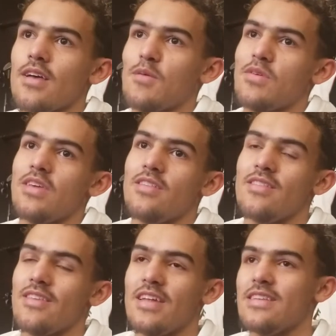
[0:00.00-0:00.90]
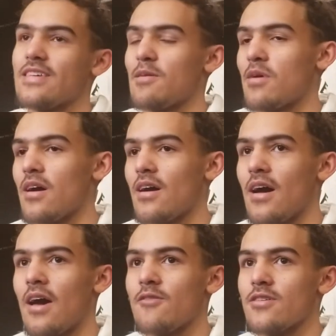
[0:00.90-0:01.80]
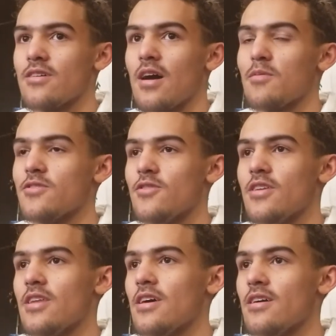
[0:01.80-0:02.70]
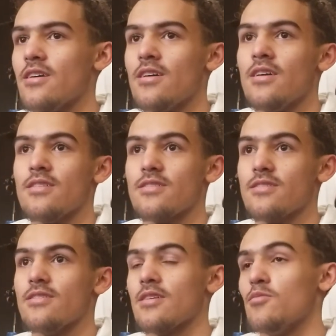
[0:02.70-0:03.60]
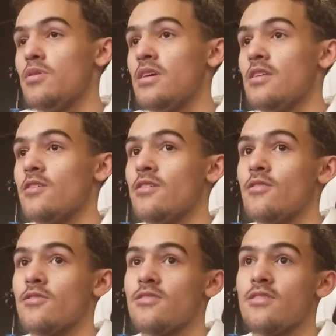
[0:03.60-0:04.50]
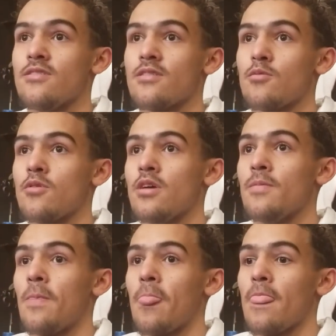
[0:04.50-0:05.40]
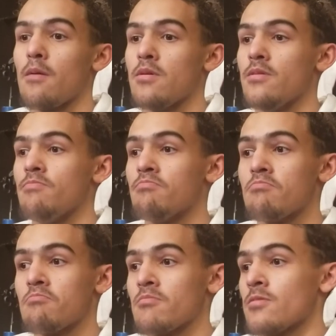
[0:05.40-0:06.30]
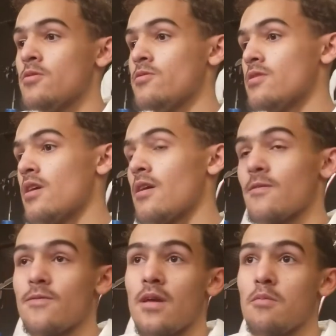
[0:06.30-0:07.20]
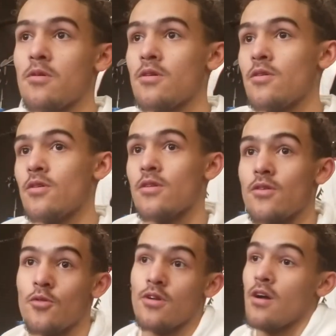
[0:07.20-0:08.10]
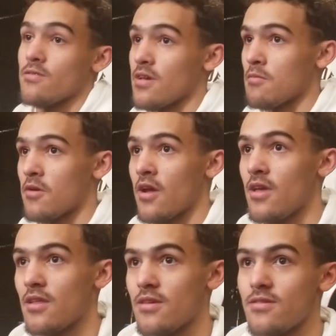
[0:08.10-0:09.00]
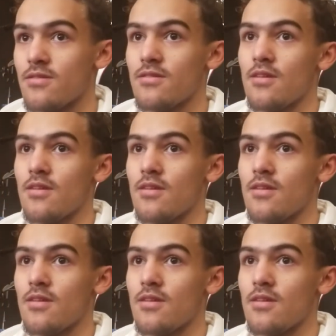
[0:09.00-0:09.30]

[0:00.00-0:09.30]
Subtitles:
I mean, anytime I have the opportunity to compete or see someone who's a Hall of Famer or an all-time great, it's